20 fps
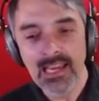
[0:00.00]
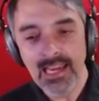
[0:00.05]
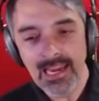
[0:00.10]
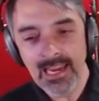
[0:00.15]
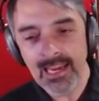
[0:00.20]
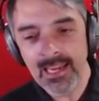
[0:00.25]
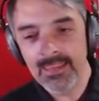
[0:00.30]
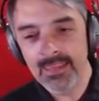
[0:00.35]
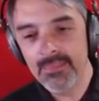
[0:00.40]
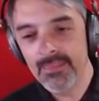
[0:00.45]

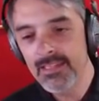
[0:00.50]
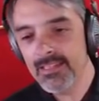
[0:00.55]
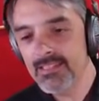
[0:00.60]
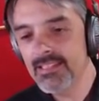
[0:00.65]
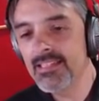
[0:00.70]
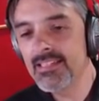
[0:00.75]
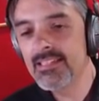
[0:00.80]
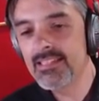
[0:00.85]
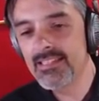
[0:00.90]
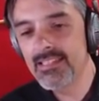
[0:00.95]
And this
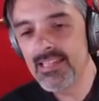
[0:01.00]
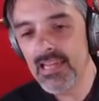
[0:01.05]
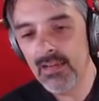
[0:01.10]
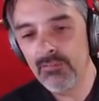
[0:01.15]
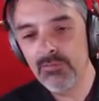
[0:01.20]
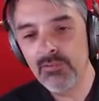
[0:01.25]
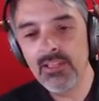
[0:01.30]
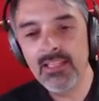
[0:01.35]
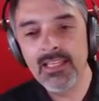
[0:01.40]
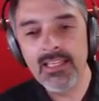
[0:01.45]
is
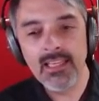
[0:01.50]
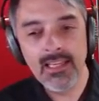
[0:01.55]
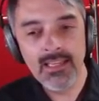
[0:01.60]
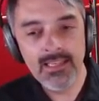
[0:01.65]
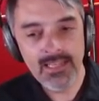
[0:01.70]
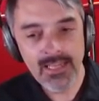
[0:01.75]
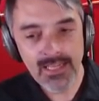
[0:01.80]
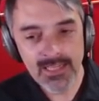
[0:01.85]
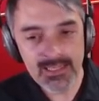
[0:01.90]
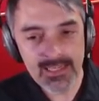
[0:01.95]
definitely an
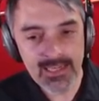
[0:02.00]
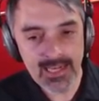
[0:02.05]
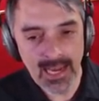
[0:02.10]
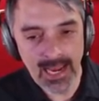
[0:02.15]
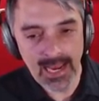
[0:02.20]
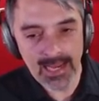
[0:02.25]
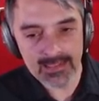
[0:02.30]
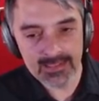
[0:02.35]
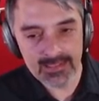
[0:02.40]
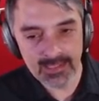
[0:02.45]

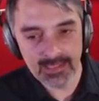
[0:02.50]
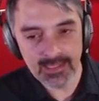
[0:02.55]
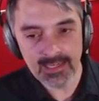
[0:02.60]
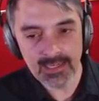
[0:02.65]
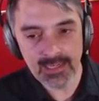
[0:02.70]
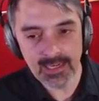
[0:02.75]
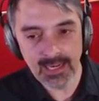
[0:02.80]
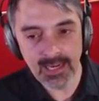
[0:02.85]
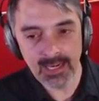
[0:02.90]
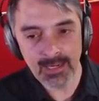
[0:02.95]
indie-ass
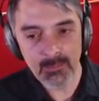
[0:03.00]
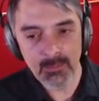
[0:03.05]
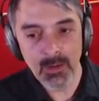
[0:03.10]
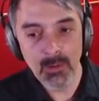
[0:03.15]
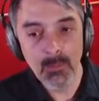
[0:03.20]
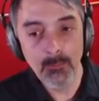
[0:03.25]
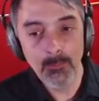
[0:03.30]
indie game,